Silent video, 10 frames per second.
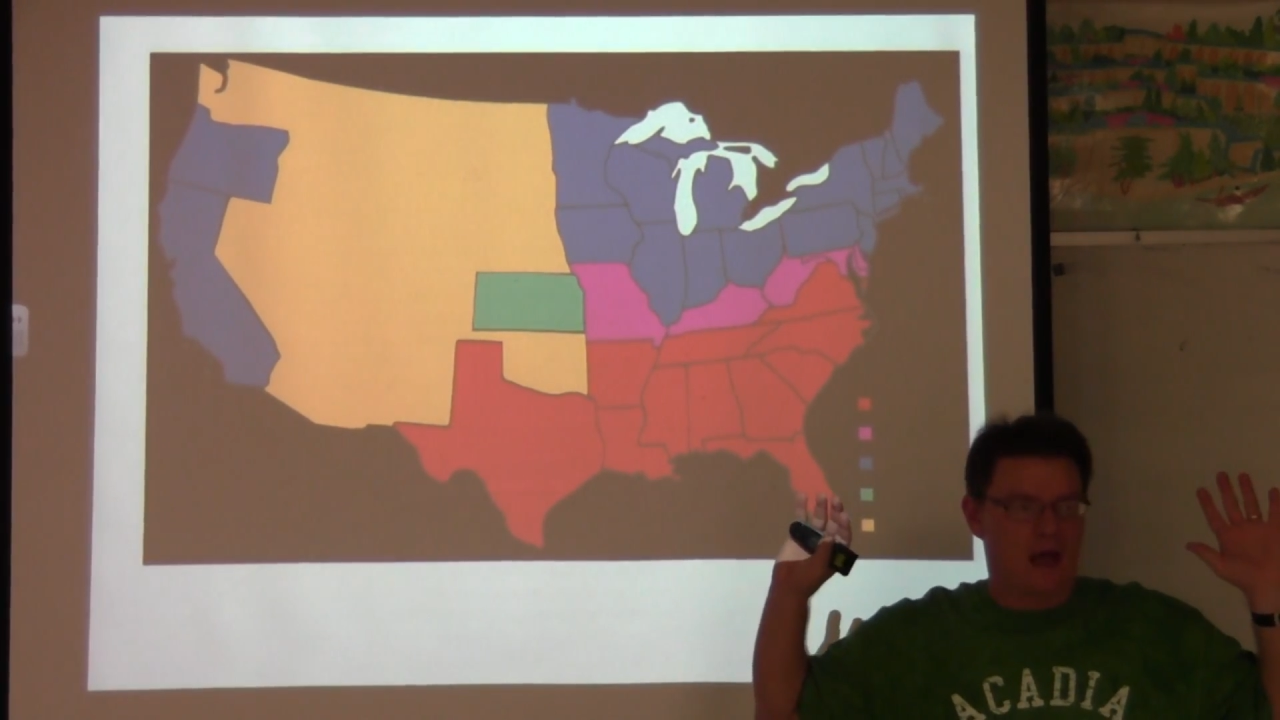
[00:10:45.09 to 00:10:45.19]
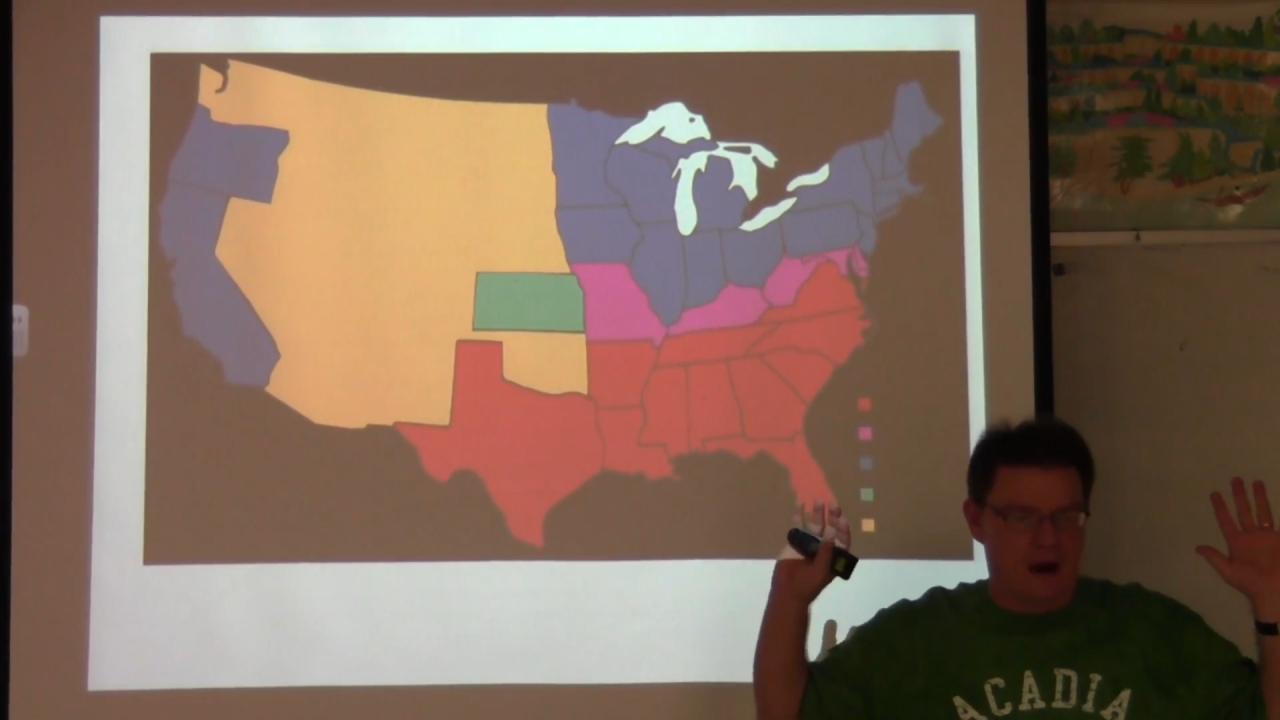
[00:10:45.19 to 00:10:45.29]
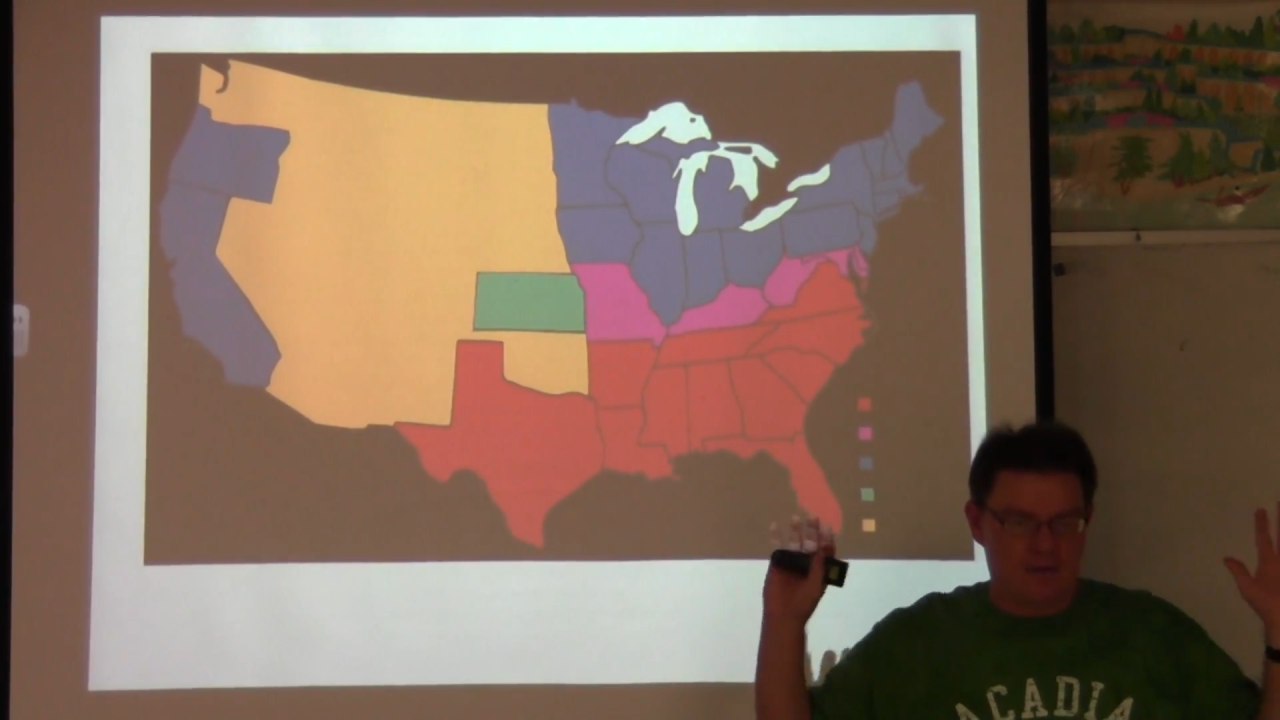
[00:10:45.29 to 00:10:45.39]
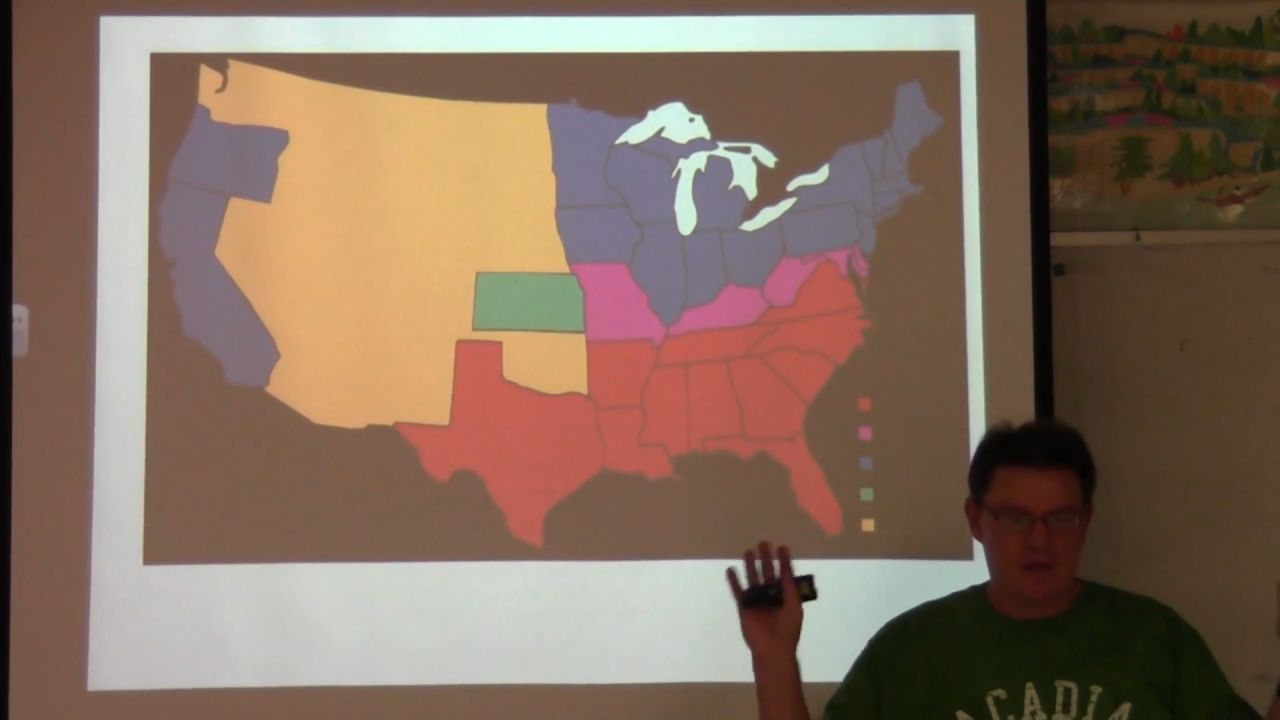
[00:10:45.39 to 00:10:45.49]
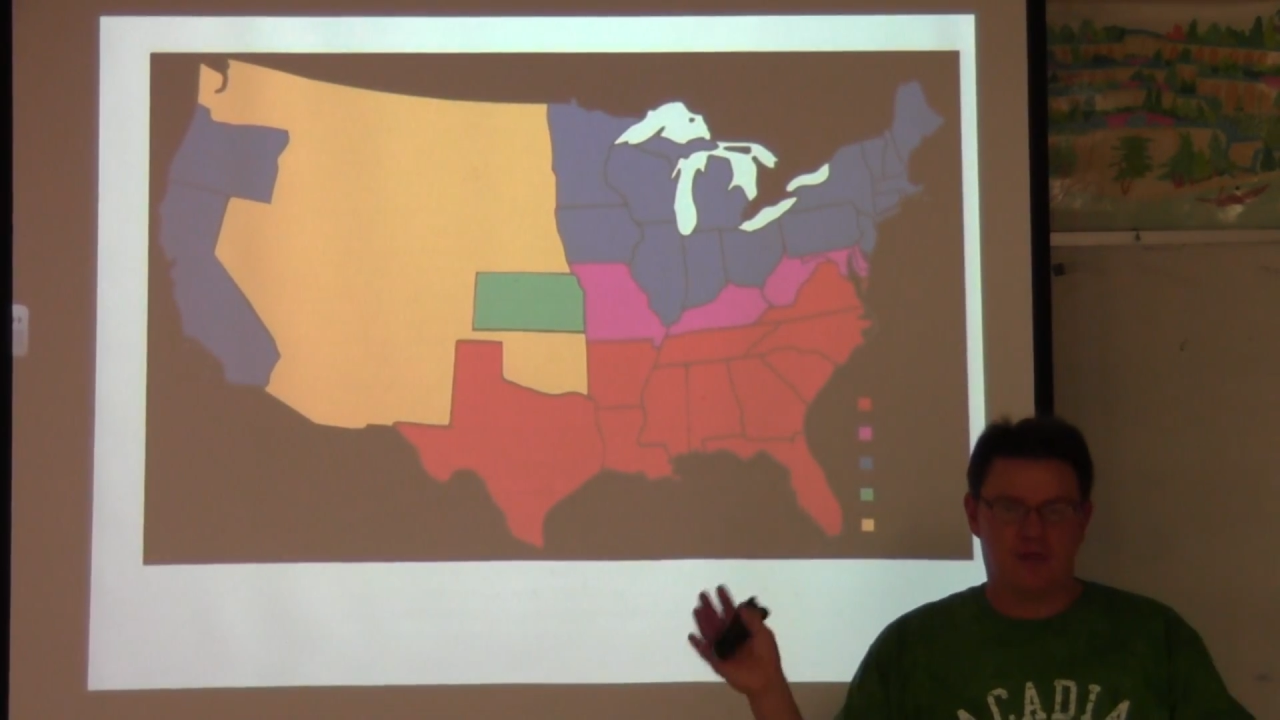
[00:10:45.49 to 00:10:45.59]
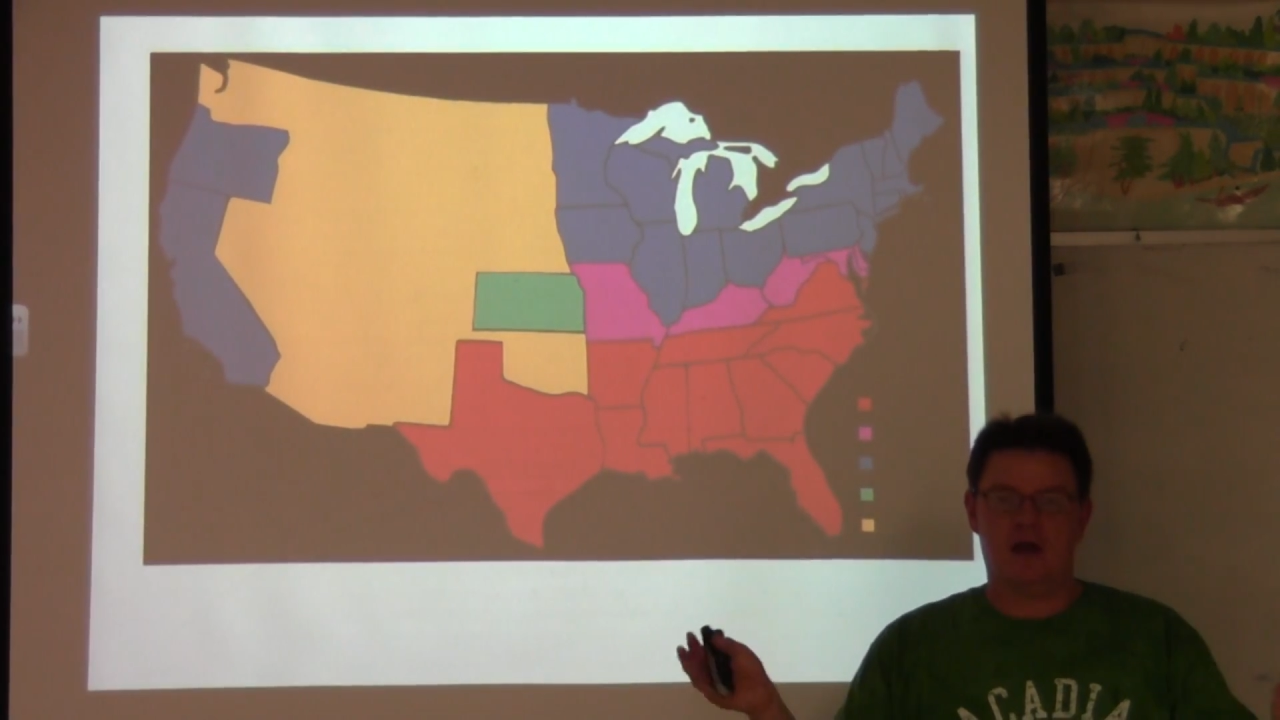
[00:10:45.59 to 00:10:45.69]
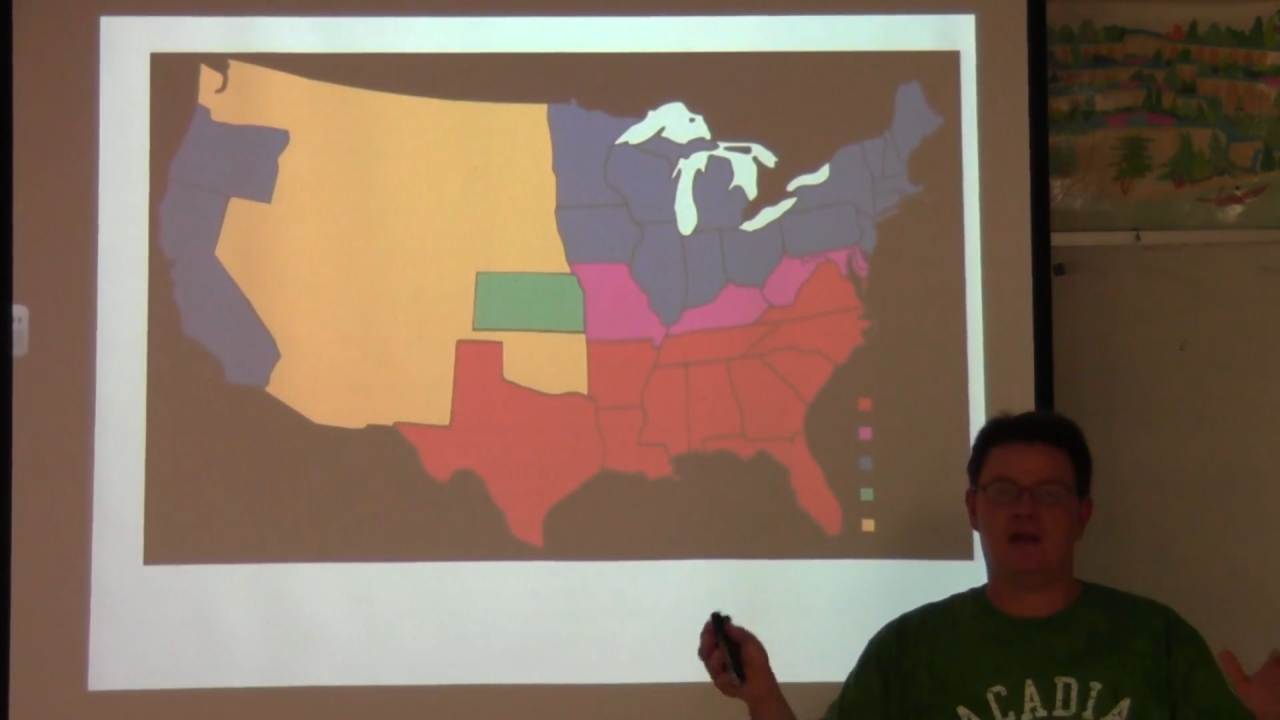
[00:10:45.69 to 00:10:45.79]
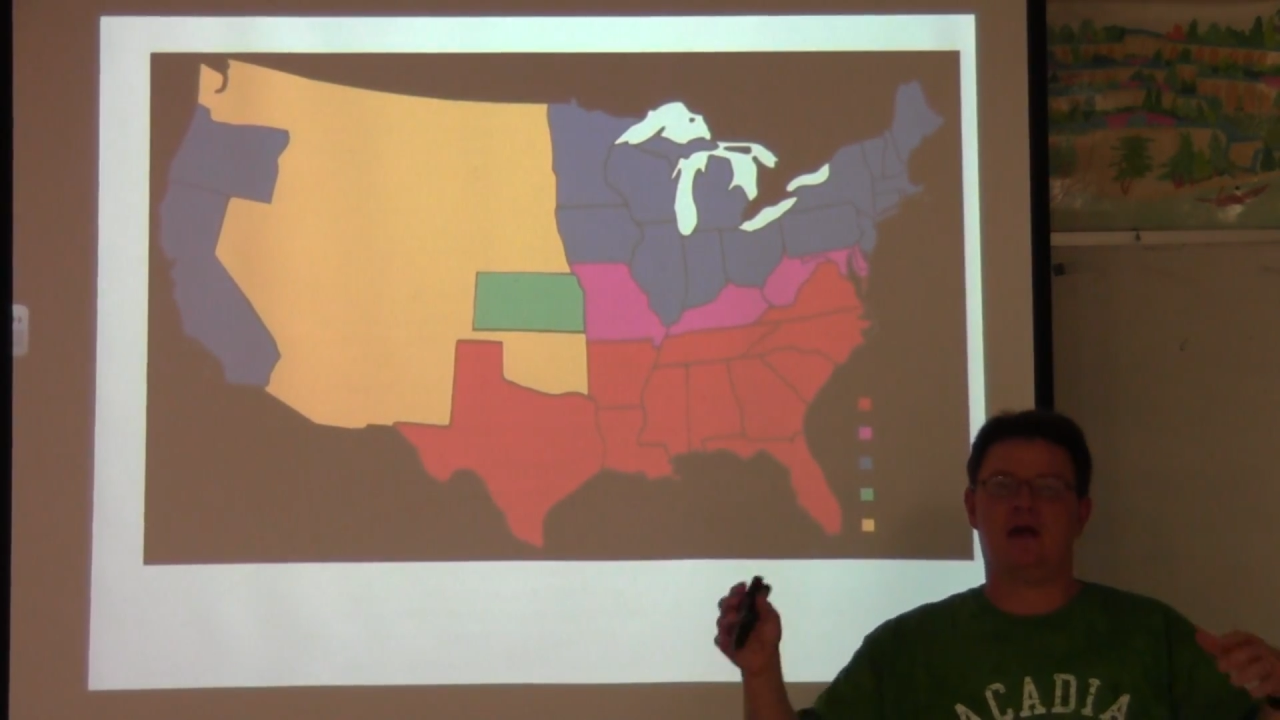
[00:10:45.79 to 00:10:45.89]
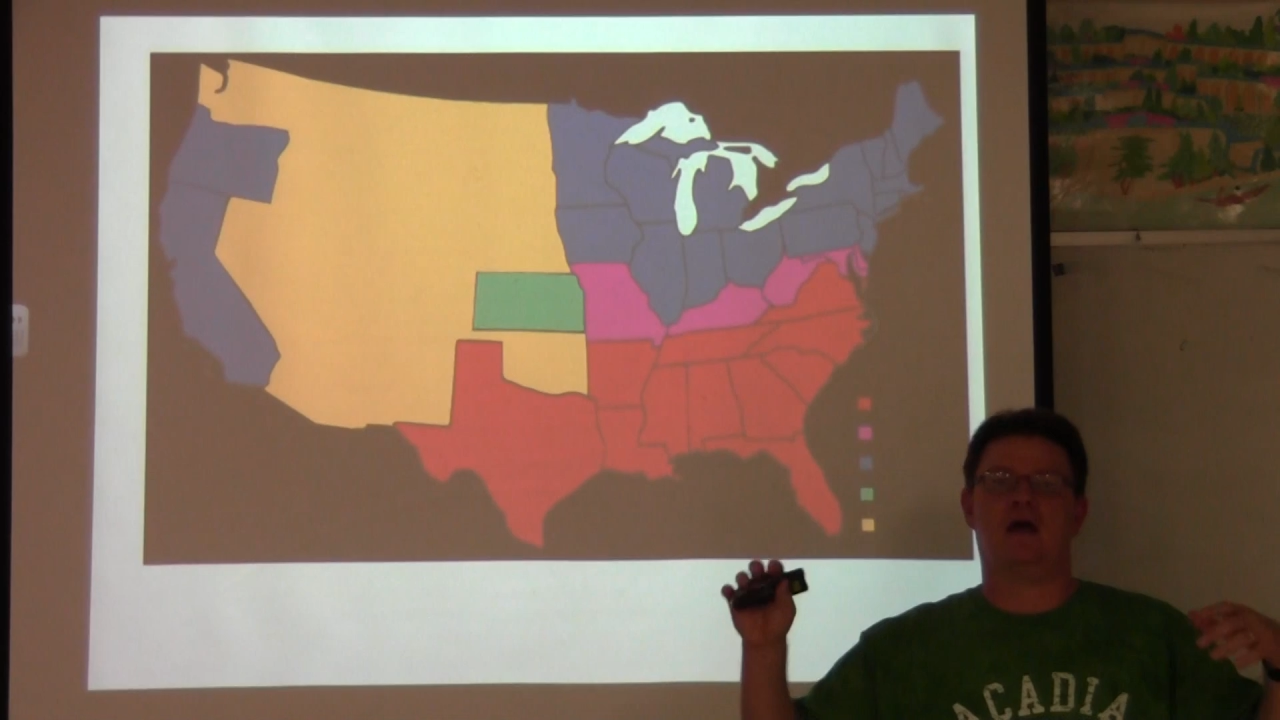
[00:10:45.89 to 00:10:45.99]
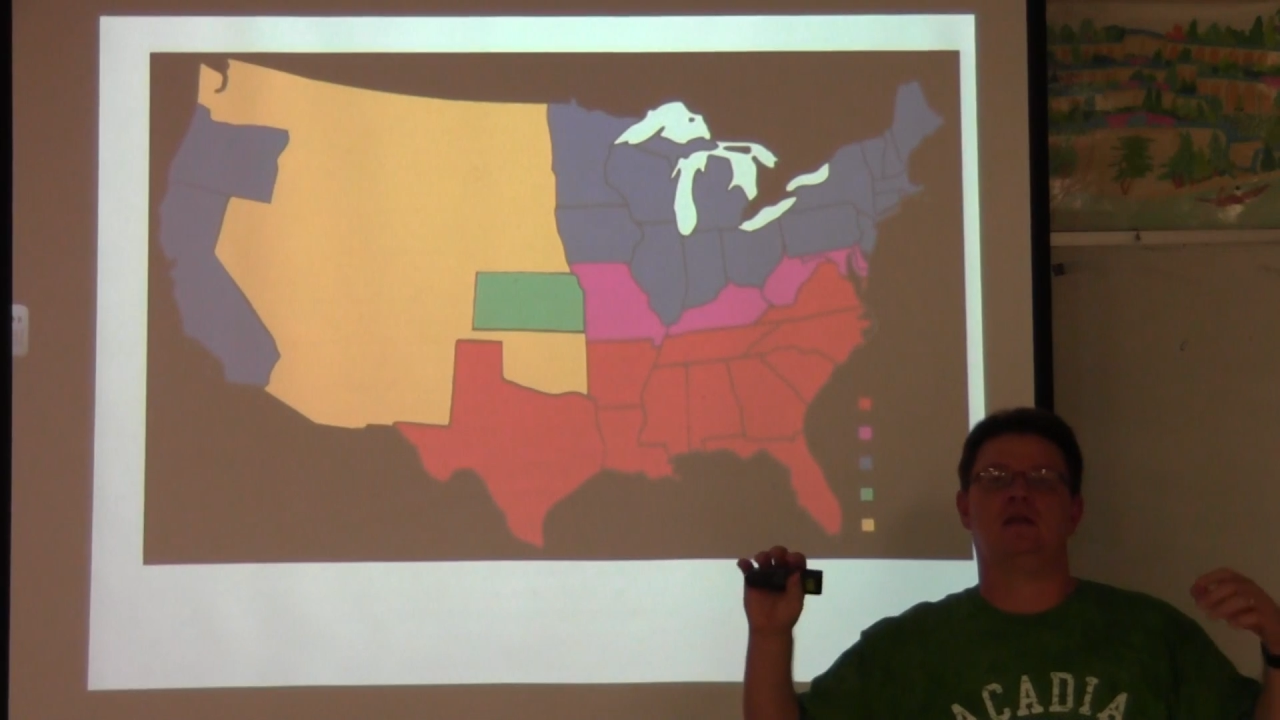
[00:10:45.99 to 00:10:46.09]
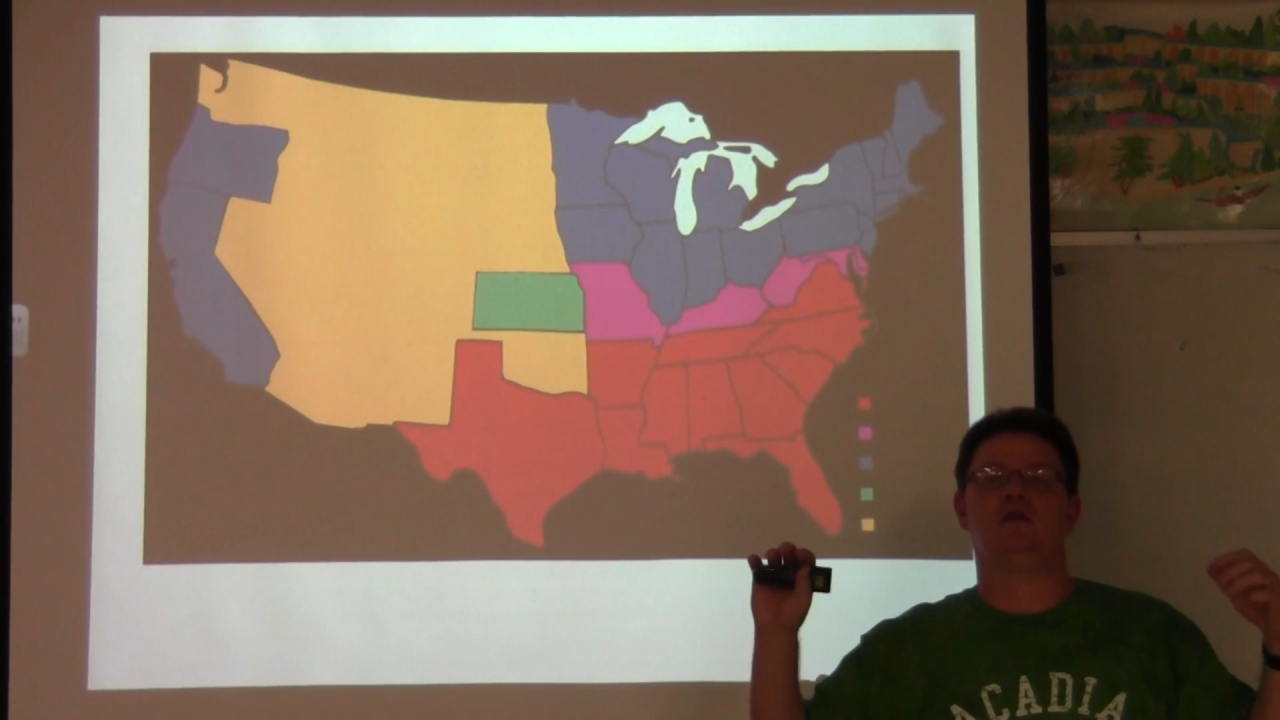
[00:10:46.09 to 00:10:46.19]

everything that